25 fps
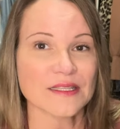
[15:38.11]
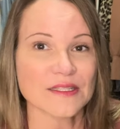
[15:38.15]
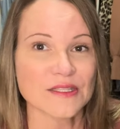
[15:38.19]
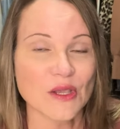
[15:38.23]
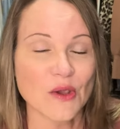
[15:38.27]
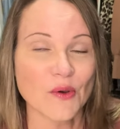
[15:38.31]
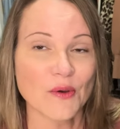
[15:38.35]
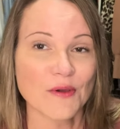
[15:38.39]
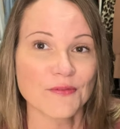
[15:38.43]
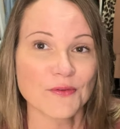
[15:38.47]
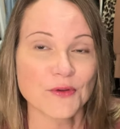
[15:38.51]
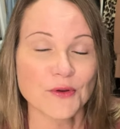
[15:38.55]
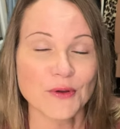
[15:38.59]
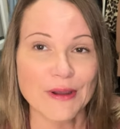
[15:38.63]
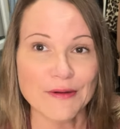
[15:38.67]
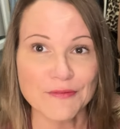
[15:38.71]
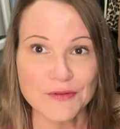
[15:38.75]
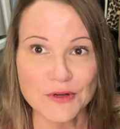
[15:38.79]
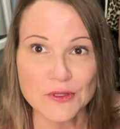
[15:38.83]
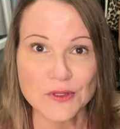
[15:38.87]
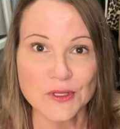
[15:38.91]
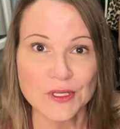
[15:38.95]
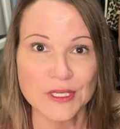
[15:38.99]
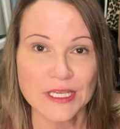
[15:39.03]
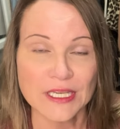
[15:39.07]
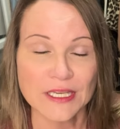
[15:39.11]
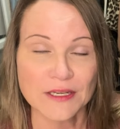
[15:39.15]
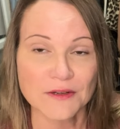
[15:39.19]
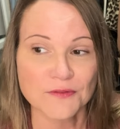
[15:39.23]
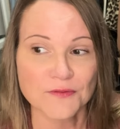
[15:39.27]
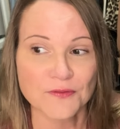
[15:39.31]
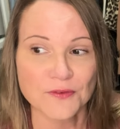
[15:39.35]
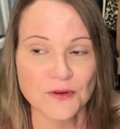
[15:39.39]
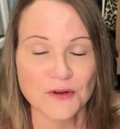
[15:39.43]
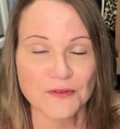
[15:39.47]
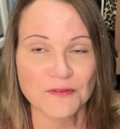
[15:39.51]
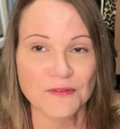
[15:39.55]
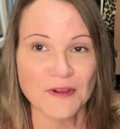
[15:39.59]
So if you're ever looking
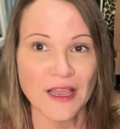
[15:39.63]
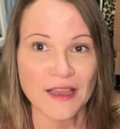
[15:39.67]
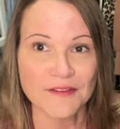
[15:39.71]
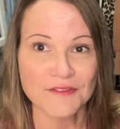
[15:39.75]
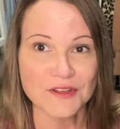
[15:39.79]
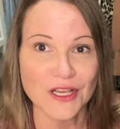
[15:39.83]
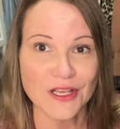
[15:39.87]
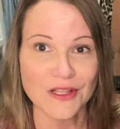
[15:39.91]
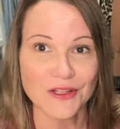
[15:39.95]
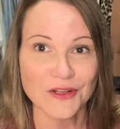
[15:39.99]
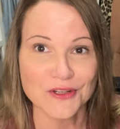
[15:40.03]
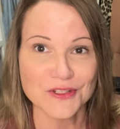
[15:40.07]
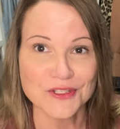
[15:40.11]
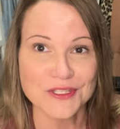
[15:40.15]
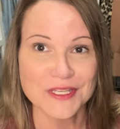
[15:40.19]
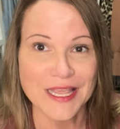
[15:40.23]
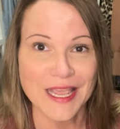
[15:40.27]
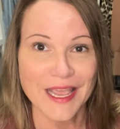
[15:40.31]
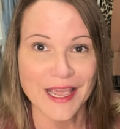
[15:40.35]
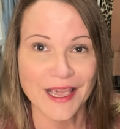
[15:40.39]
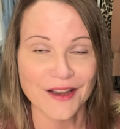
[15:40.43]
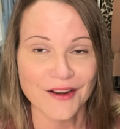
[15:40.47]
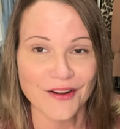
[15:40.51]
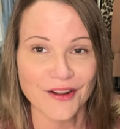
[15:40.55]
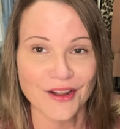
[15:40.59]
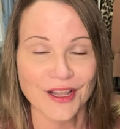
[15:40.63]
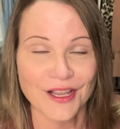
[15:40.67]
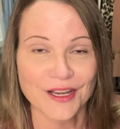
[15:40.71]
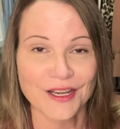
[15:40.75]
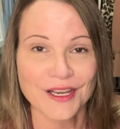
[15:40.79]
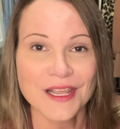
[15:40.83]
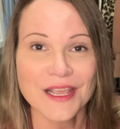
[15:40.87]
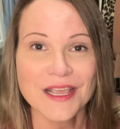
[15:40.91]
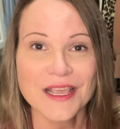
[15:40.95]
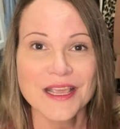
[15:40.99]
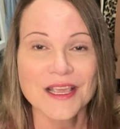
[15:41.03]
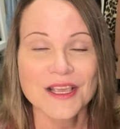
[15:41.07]
for $5 to add on